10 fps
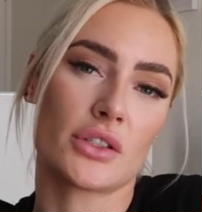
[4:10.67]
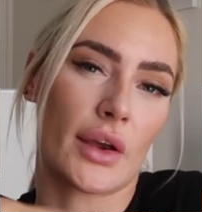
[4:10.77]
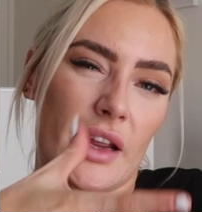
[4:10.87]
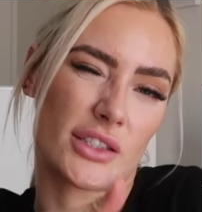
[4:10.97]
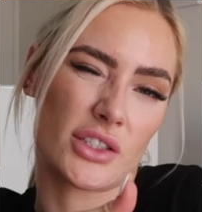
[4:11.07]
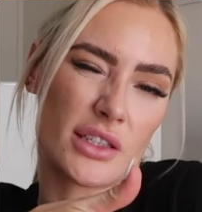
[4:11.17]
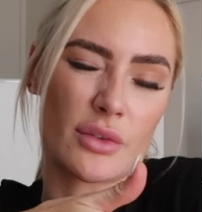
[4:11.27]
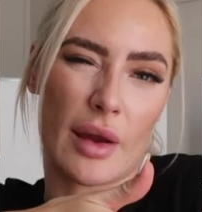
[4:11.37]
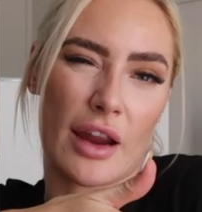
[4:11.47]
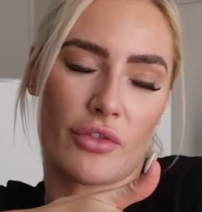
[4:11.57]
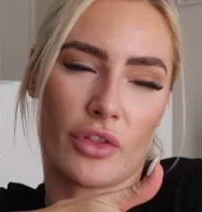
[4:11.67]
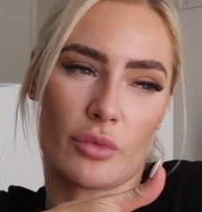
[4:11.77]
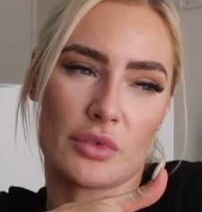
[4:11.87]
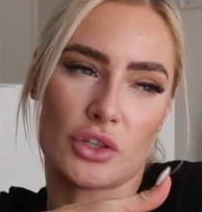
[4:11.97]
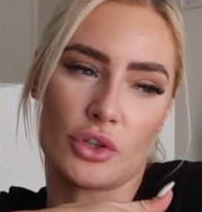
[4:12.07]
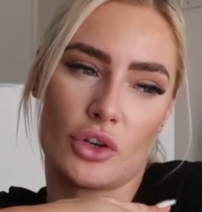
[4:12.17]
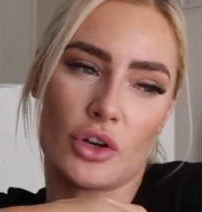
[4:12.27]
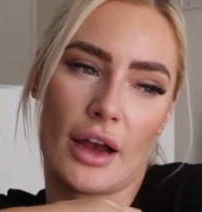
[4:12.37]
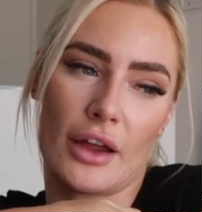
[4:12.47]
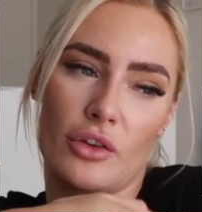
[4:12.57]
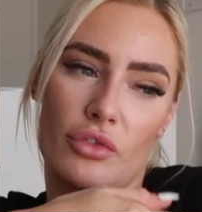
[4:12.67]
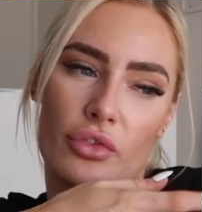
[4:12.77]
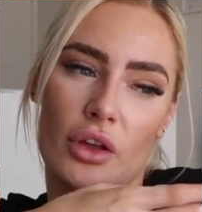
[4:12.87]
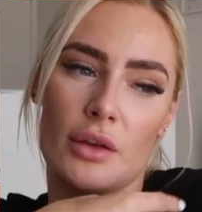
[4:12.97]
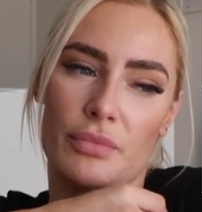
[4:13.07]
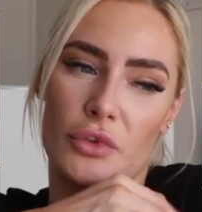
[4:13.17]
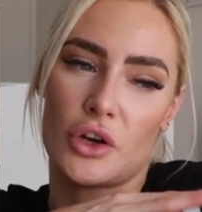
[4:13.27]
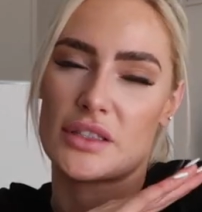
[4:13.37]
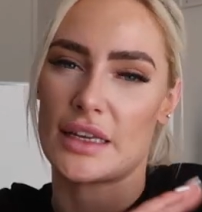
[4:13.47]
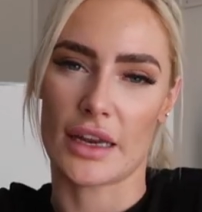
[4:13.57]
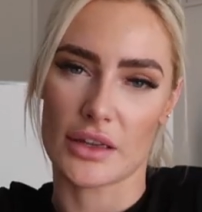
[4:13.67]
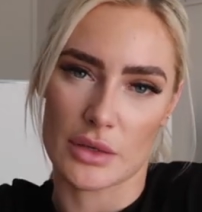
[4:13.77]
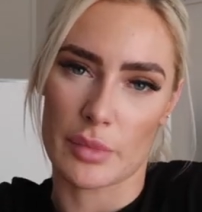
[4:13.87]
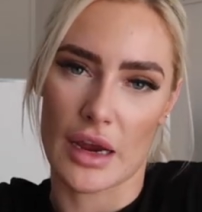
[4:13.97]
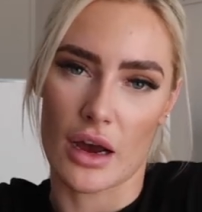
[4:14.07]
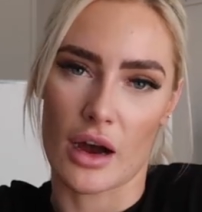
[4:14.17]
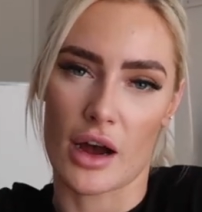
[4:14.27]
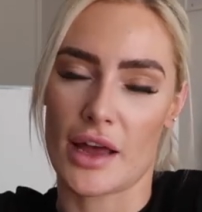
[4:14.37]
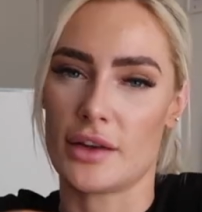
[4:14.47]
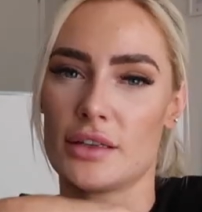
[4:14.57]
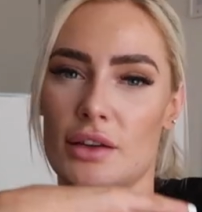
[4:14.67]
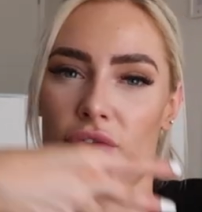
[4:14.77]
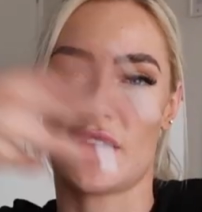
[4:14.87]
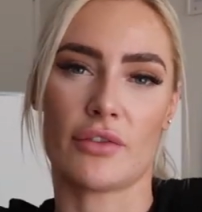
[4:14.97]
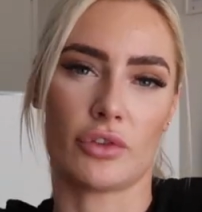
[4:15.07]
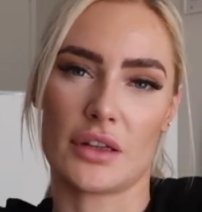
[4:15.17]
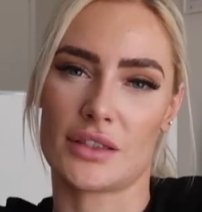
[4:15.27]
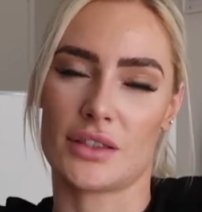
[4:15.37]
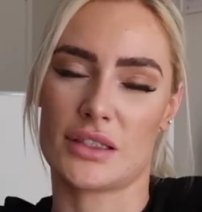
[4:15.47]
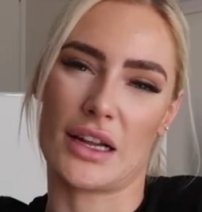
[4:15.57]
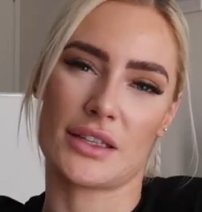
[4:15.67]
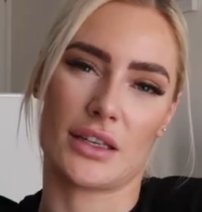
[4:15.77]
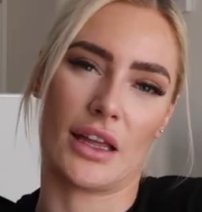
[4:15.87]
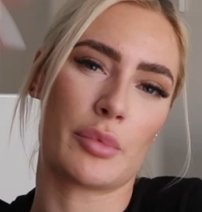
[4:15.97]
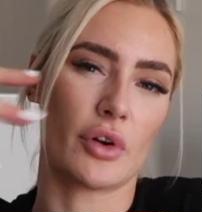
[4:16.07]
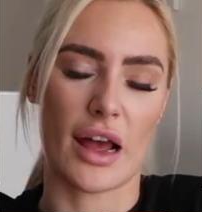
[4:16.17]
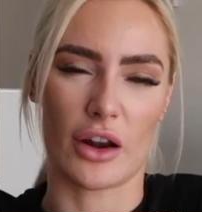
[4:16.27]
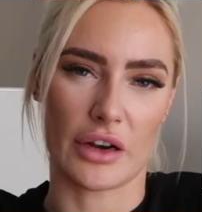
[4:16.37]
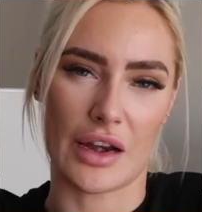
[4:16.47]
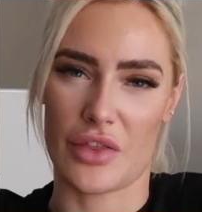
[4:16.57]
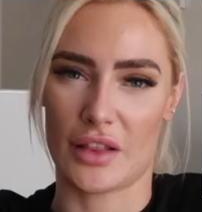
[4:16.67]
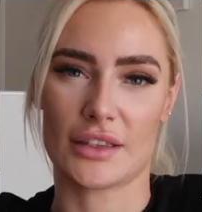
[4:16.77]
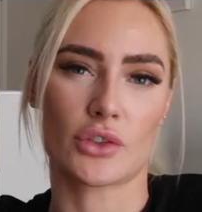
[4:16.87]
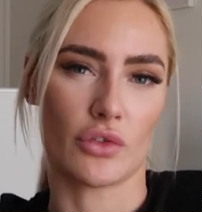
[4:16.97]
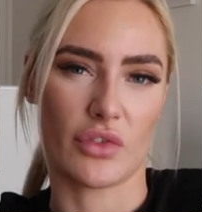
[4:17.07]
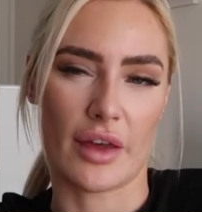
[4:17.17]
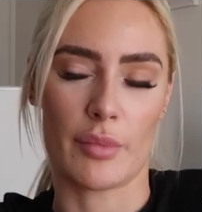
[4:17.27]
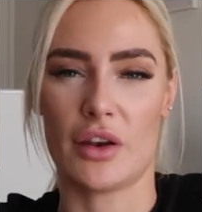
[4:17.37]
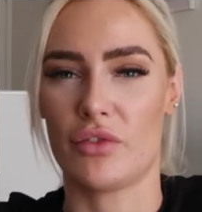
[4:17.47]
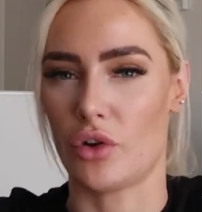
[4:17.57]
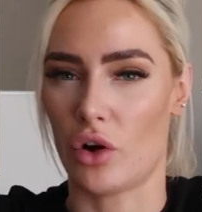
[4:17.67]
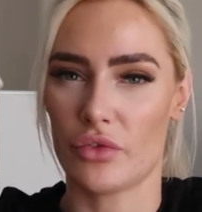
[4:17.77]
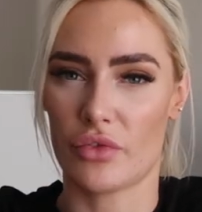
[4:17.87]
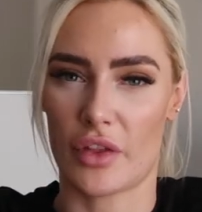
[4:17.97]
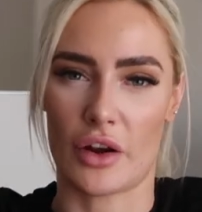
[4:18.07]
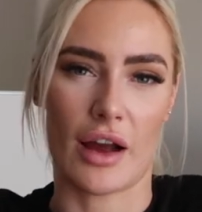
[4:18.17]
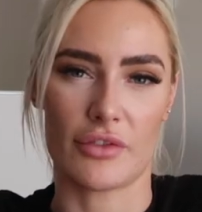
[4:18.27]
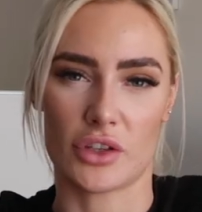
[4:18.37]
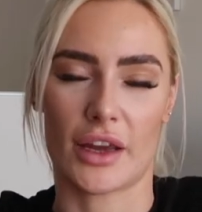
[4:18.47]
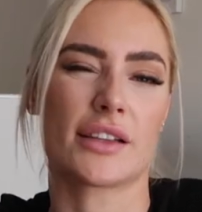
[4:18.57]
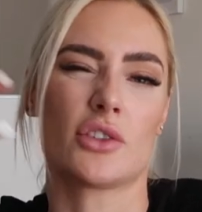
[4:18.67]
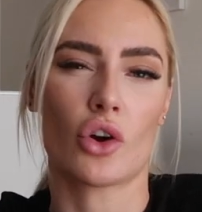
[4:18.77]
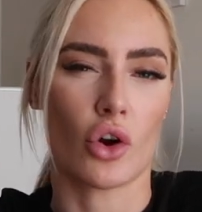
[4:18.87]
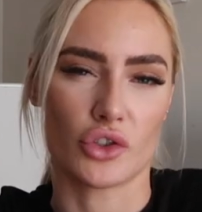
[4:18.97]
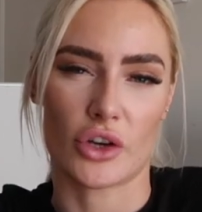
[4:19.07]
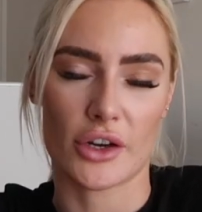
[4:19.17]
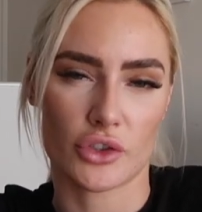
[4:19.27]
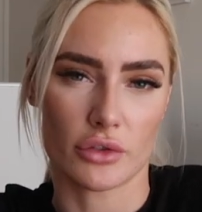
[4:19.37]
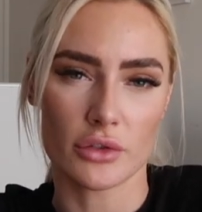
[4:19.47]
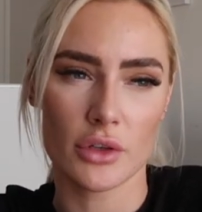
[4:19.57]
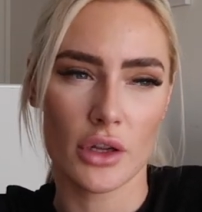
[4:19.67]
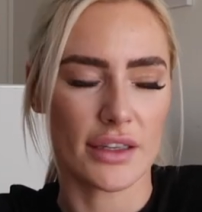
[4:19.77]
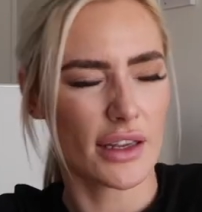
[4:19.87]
So I guess it's just the way for them to kind of, you know, send out some PR, and if the influencer decides to like put it out on anything, that's good for them. But if not, they don't have to. Like, it's not contractual.